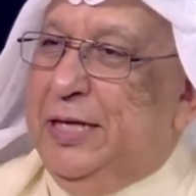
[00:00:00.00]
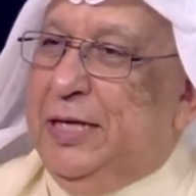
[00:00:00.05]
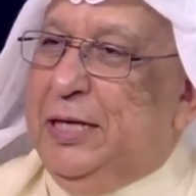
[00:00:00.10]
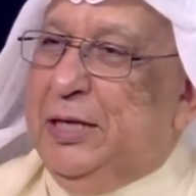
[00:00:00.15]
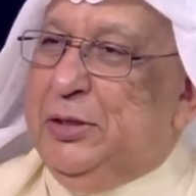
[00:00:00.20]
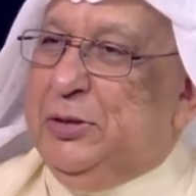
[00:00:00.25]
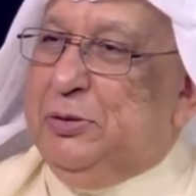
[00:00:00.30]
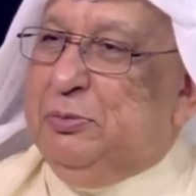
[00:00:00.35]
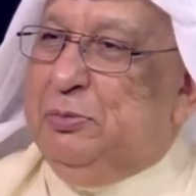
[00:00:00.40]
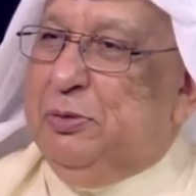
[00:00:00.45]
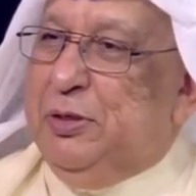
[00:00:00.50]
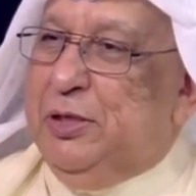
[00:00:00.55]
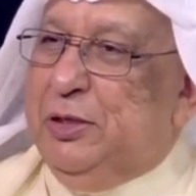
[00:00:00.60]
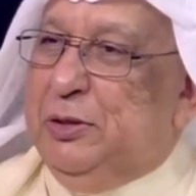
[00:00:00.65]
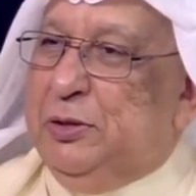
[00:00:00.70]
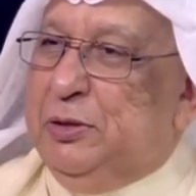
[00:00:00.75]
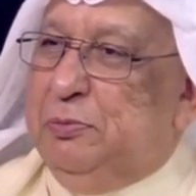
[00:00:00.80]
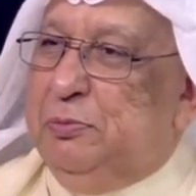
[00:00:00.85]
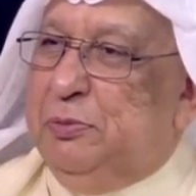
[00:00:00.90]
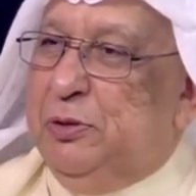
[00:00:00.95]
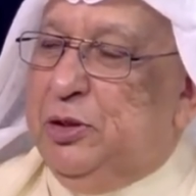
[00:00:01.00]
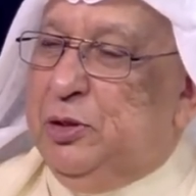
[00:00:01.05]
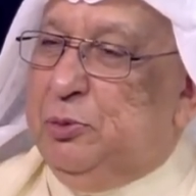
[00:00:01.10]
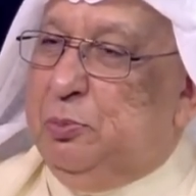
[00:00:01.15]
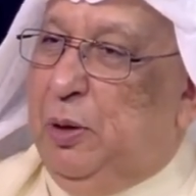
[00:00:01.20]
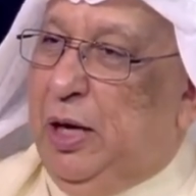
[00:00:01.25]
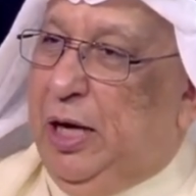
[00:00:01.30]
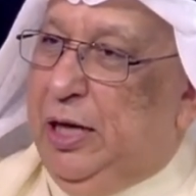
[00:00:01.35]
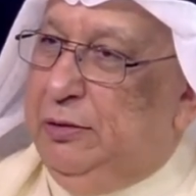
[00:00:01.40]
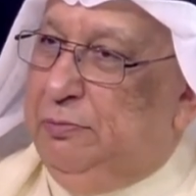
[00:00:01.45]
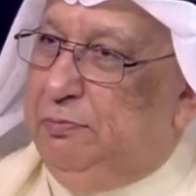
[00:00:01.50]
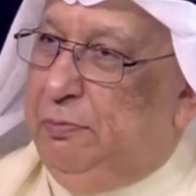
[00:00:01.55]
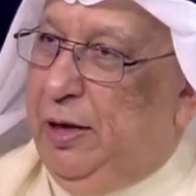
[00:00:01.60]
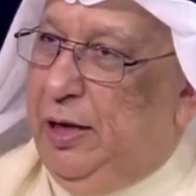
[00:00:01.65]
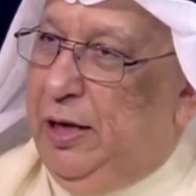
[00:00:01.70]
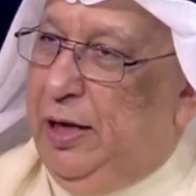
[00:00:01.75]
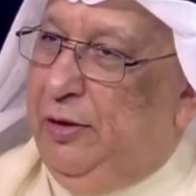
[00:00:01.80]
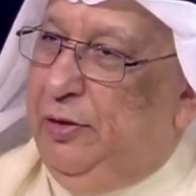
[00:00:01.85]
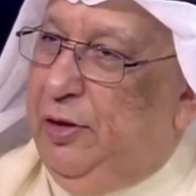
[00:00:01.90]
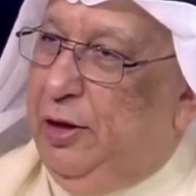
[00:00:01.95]
Is being spied by
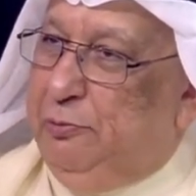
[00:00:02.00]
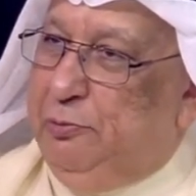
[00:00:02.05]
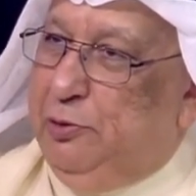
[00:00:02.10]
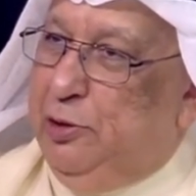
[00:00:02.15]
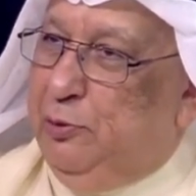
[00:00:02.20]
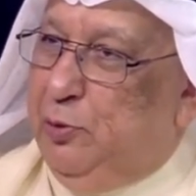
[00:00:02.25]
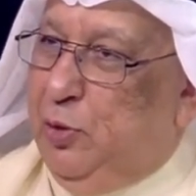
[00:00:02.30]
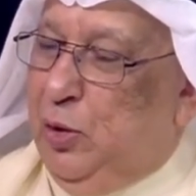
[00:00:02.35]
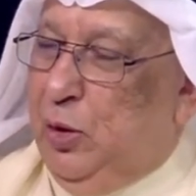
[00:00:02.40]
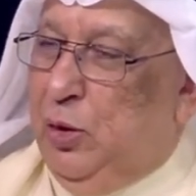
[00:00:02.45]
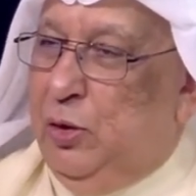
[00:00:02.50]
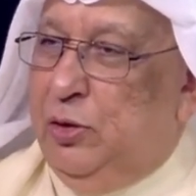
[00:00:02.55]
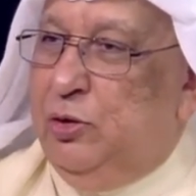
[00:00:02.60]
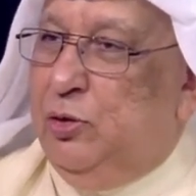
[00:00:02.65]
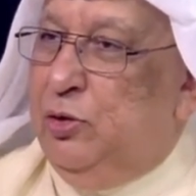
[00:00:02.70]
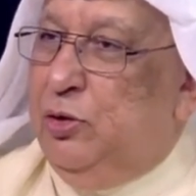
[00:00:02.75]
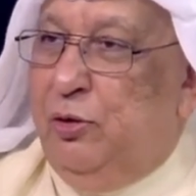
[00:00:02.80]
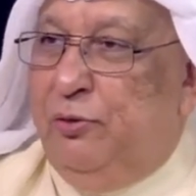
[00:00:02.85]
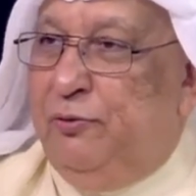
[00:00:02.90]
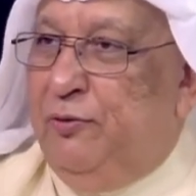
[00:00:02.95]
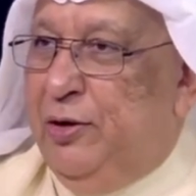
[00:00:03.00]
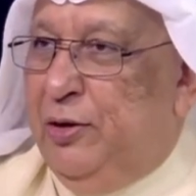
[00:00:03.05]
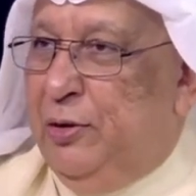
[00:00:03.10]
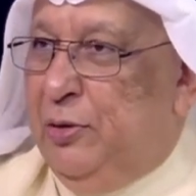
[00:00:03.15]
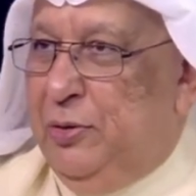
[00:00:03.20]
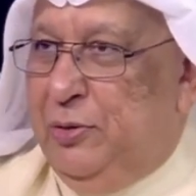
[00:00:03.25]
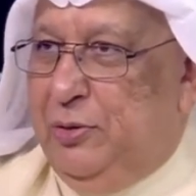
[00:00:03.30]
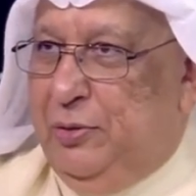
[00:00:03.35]
other people? You never know.